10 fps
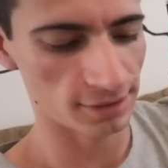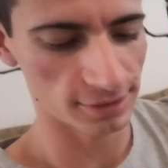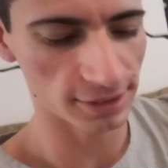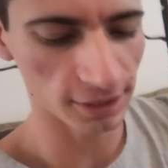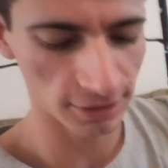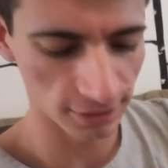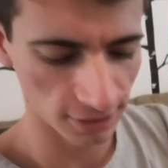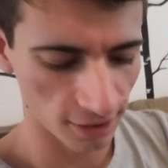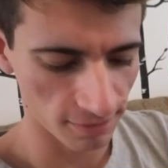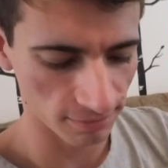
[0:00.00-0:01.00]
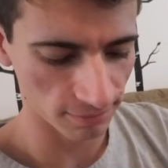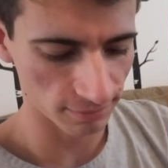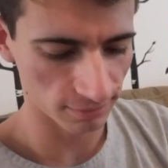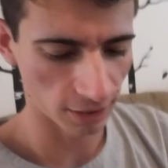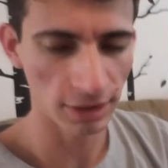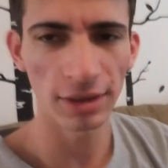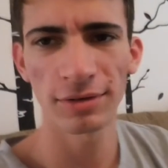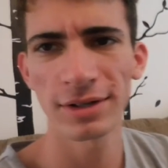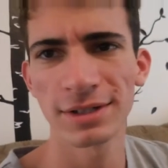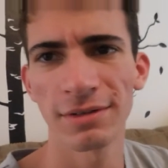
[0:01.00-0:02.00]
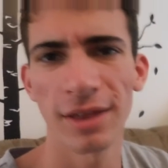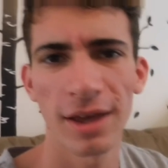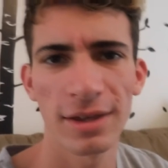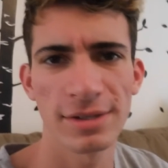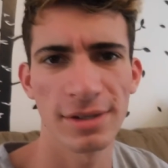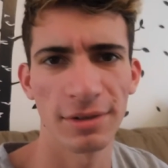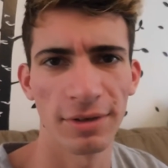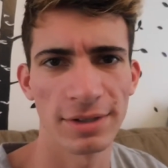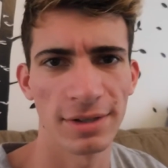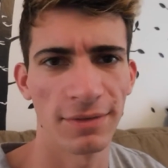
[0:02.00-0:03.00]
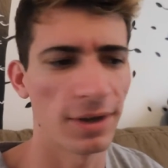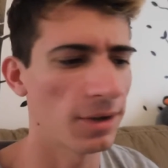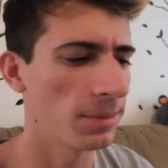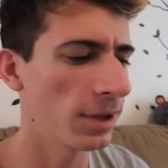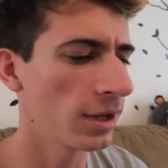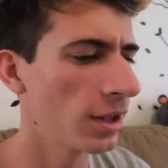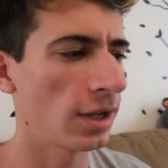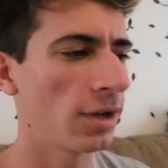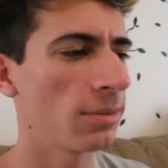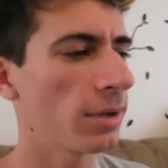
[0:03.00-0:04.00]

suction cup. I think the rest of that is in the rest of the video, but I hope